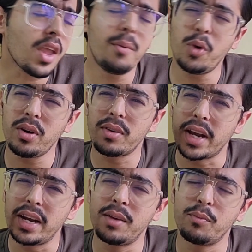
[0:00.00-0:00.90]
I'm not
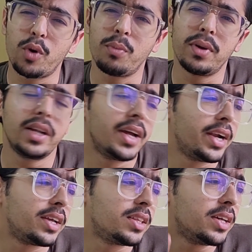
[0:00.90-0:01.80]
properly
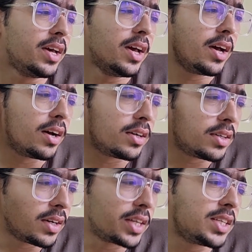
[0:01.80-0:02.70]
getting the
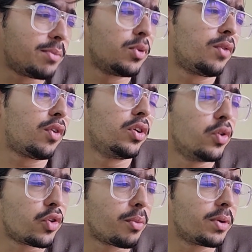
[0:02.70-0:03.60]
example of
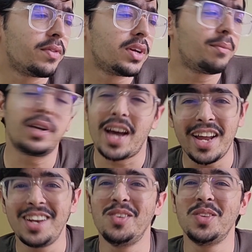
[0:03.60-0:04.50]
oligotrophic, but
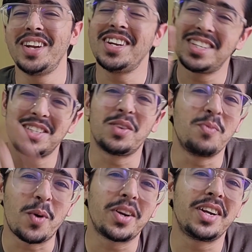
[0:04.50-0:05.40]
I know that it is an
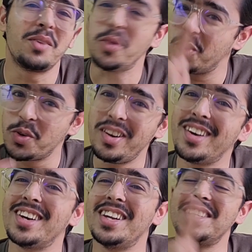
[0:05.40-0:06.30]
important term. You should
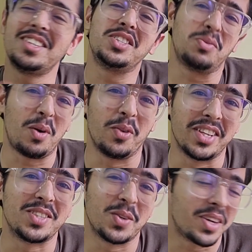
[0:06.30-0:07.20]
research about
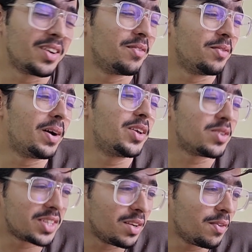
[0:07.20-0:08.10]
this by
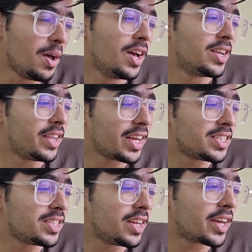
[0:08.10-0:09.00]
yourself. Next
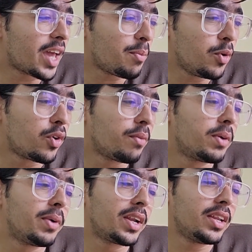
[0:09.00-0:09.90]
is capiotrophic
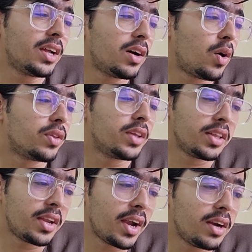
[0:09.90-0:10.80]
bacteria. On the
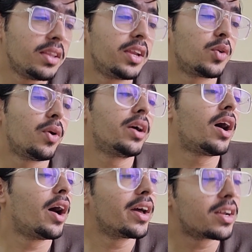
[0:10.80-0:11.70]
other hand, they require
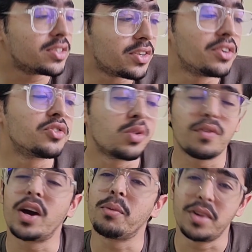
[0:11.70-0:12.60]
higher concentration of
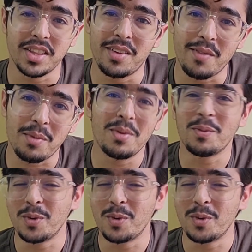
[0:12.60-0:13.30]
carbon in the environment.